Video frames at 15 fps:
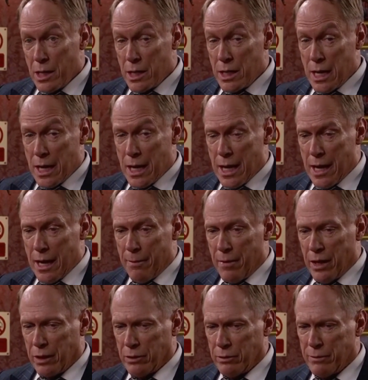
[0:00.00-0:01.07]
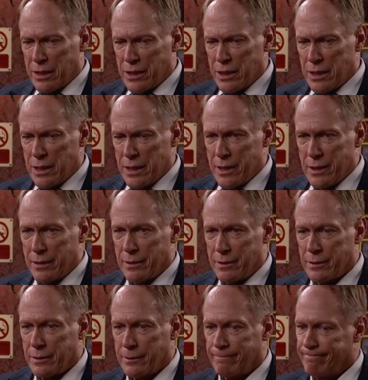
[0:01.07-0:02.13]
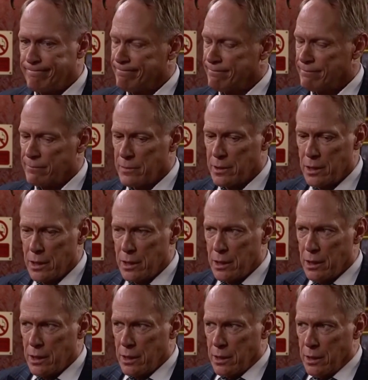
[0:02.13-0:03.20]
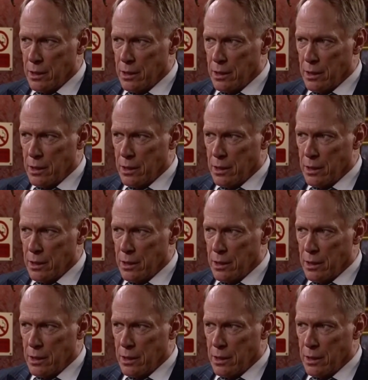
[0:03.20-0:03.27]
Yeah, Michael mentioned it. It's horrible, isn't it?